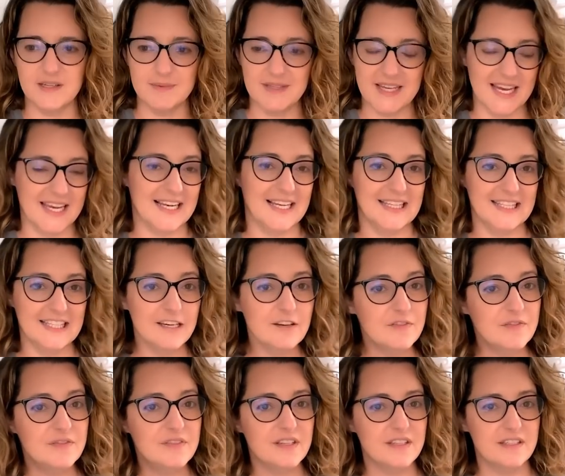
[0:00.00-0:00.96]
up taking a
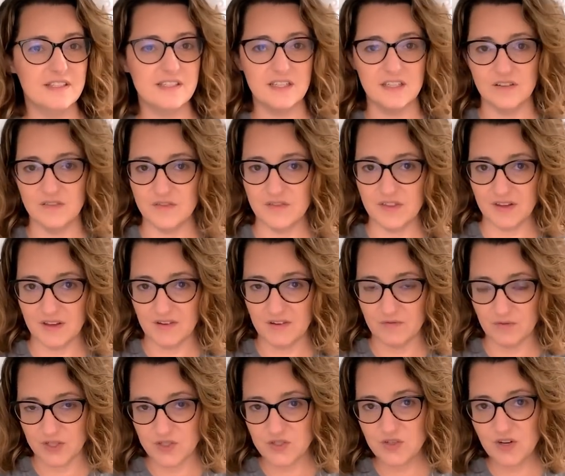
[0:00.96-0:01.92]
Lyft instead of the
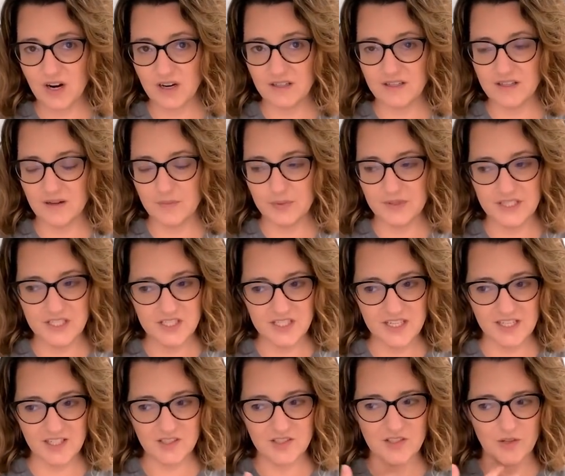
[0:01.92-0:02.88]
rental car company
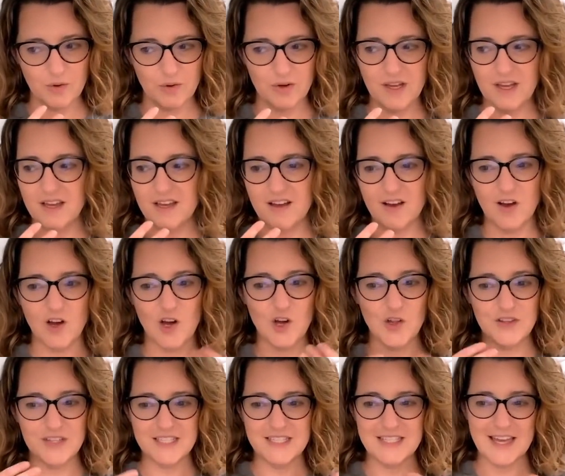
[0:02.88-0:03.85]
shuttle. So
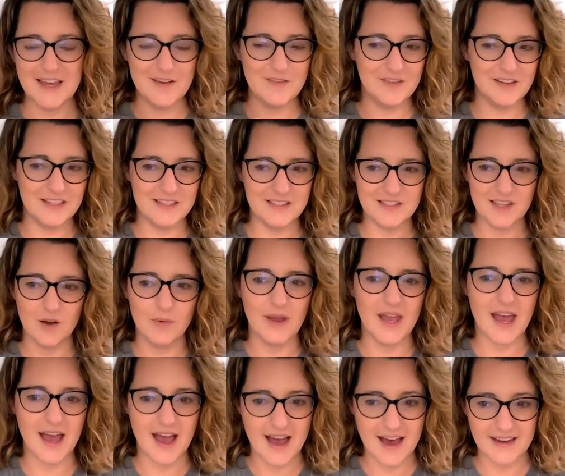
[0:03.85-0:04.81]
all the savings that
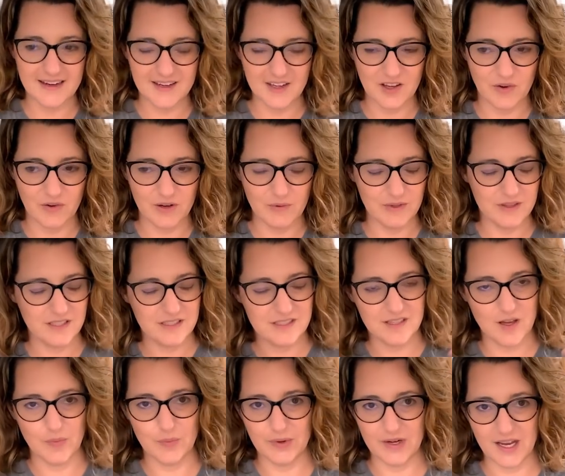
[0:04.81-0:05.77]
we had in going with this
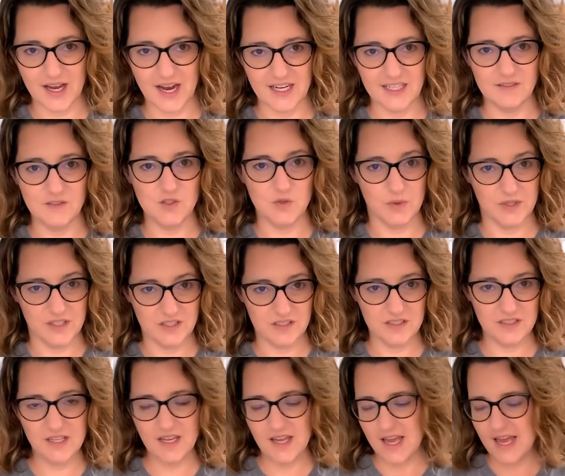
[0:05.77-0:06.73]
company kind of
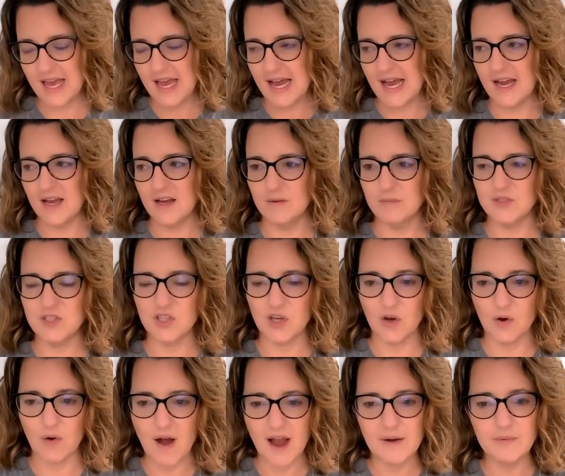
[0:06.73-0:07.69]
dwindled.
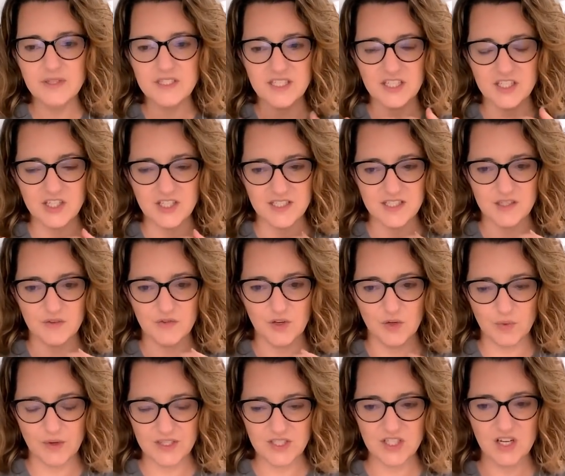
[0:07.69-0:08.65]
So I would suggest if
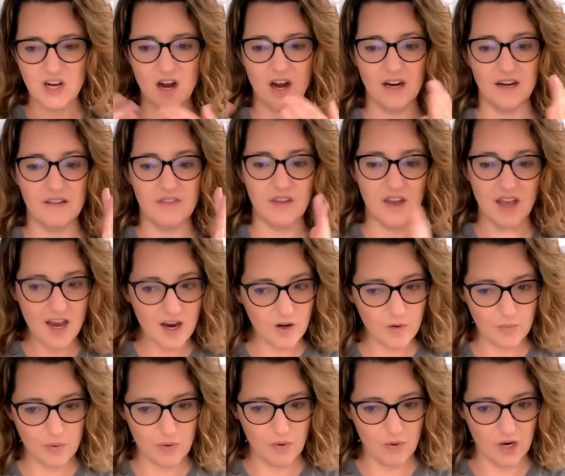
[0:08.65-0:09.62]
you rent a car at the
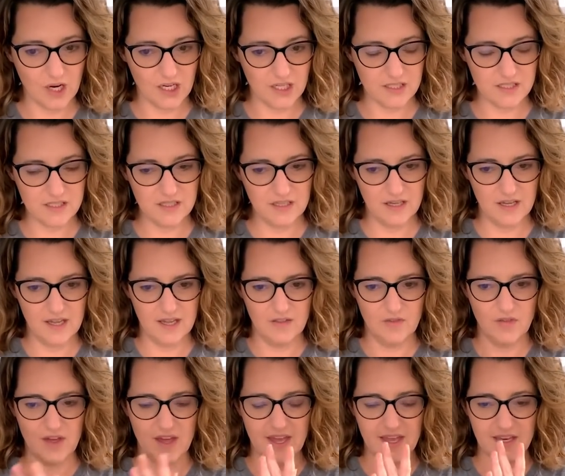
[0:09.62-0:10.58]
airport,
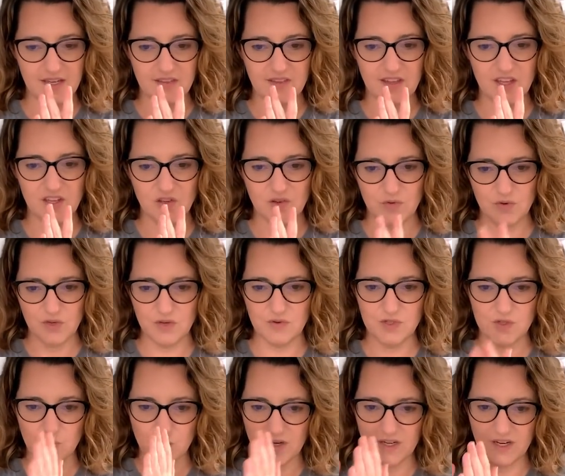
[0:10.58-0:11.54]
then that you
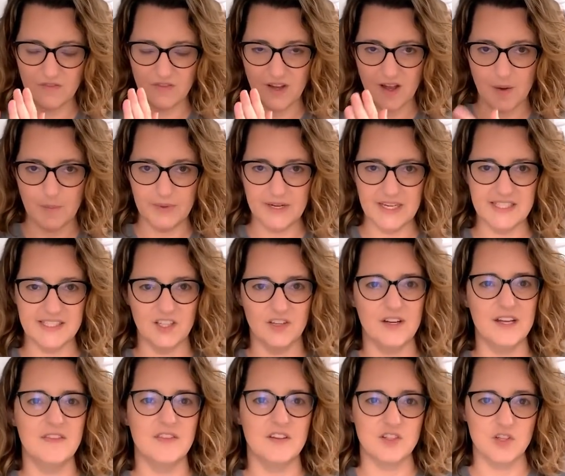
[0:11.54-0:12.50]
use one of the companies that are
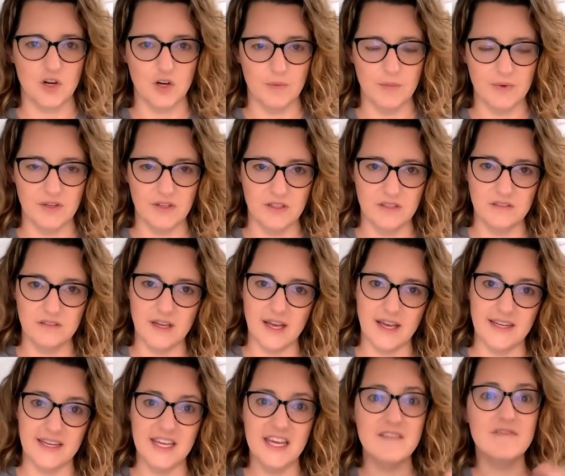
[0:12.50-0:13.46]
in the terminal.
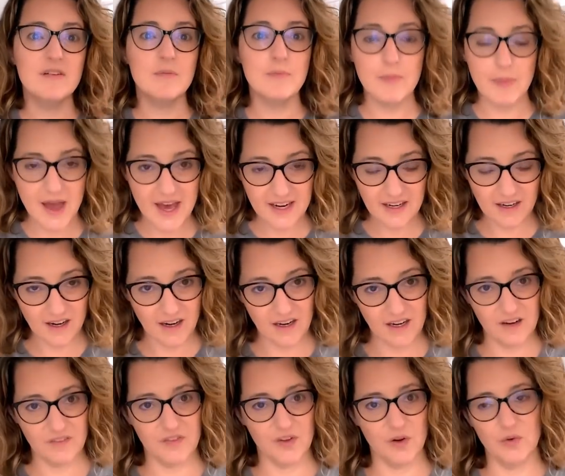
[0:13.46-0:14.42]
And even better,
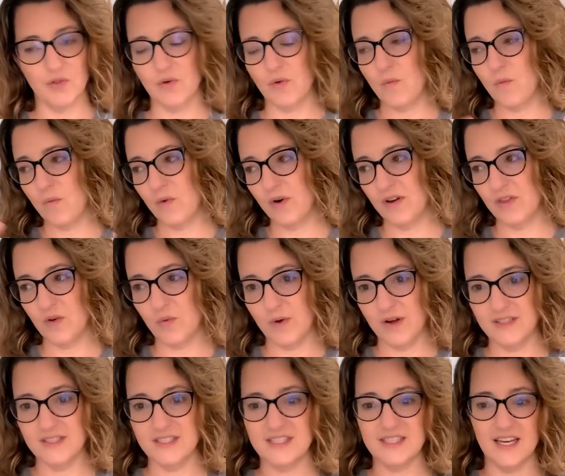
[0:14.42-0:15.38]
if they're one of the
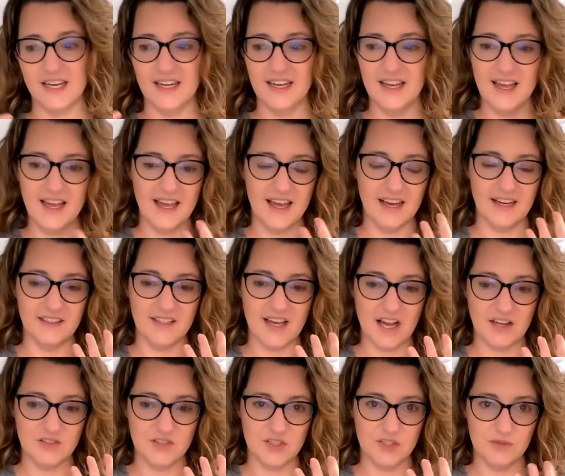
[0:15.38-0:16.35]
ones that
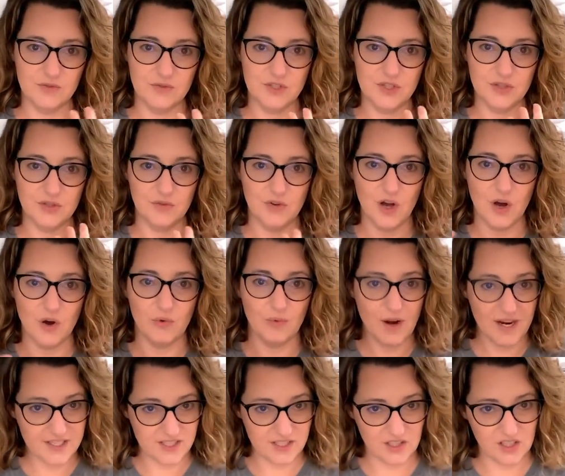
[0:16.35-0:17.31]
allows you to go
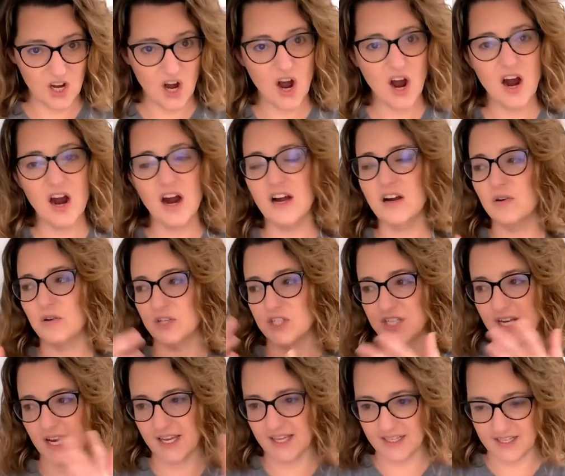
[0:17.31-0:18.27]
right to the car or
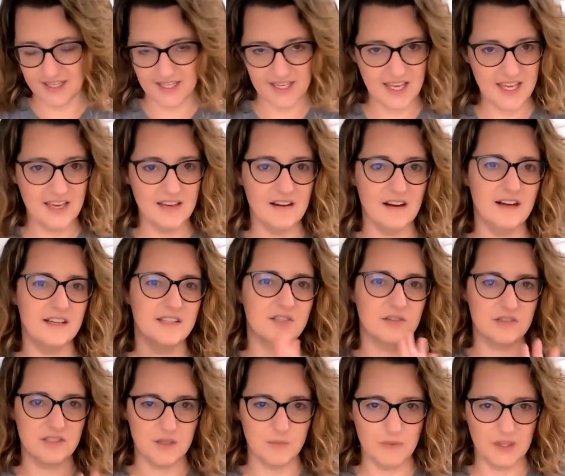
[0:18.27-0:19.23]
check in at a kiosk
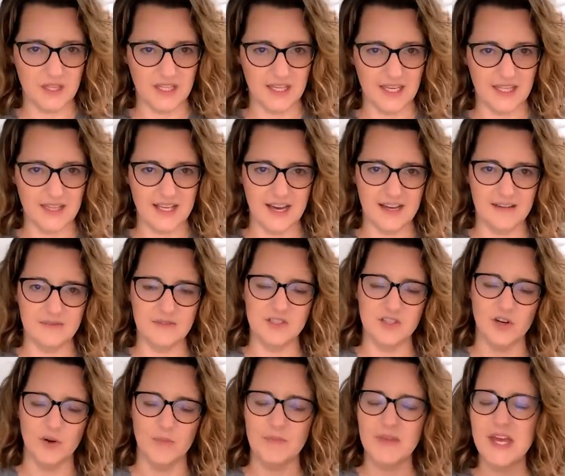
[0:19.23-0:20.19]
or something like that.
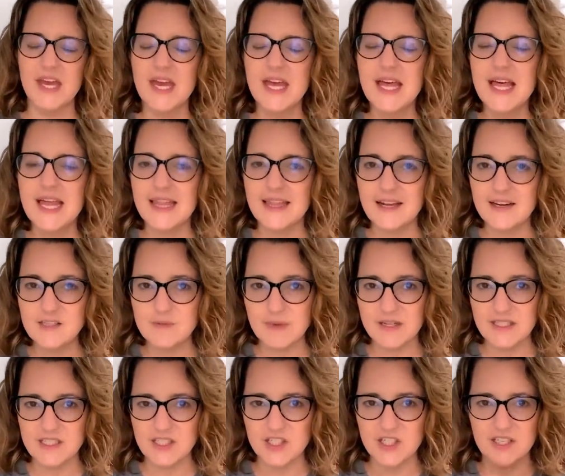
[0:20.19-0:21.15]
So that is my
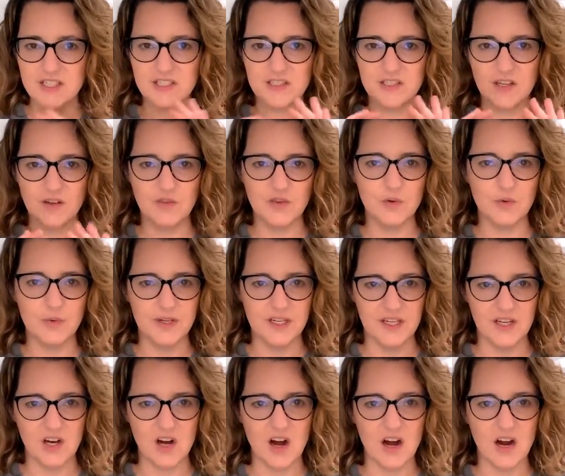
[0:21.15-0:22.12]
suggestion if you're
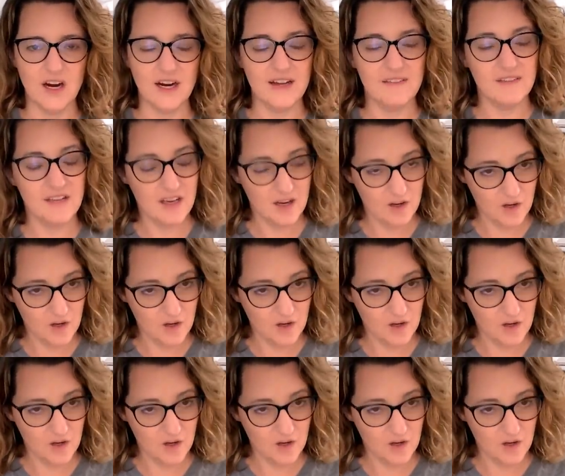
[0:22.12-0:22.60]
renting a car at the